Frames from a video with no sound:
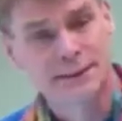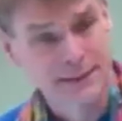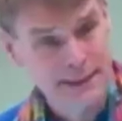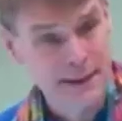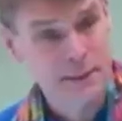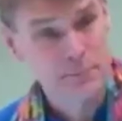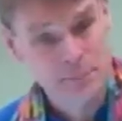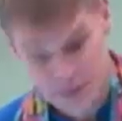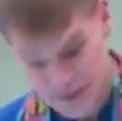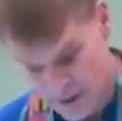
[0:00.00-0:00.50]

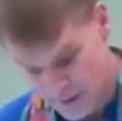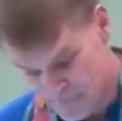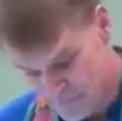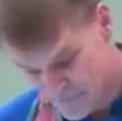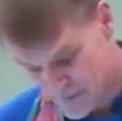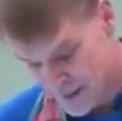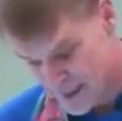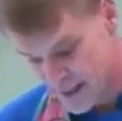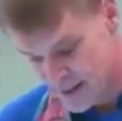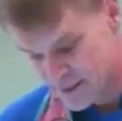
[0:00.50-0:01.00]
leaps of
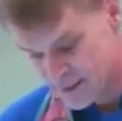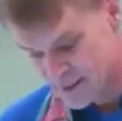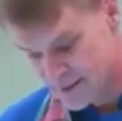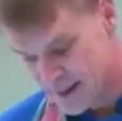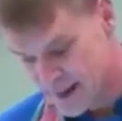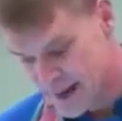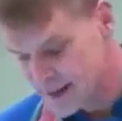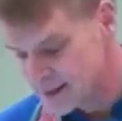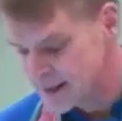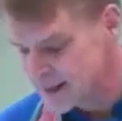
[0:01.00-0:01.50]
faith
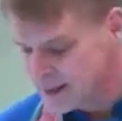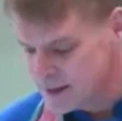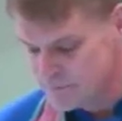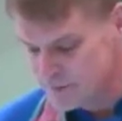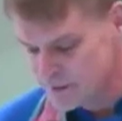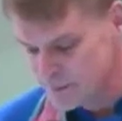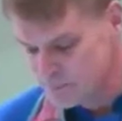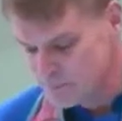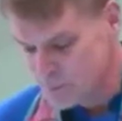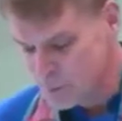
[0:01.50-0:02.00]
and
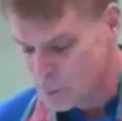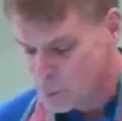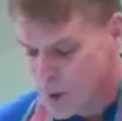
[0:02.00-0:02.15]
even